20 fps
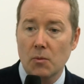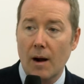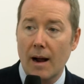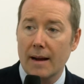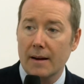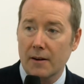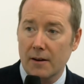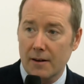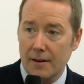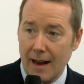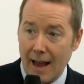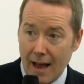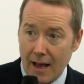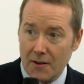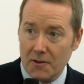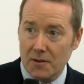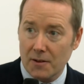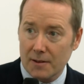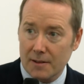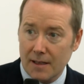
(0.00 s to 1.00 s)
Weichert
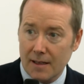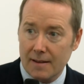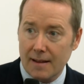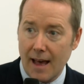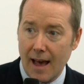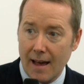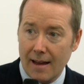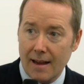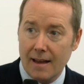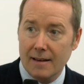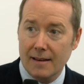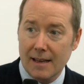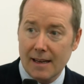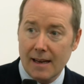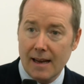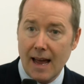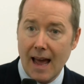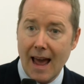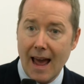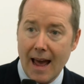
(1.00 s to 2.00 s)
has looked at that, and
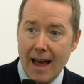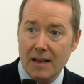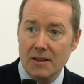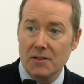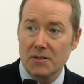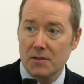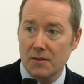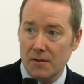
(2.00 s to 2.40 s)
he has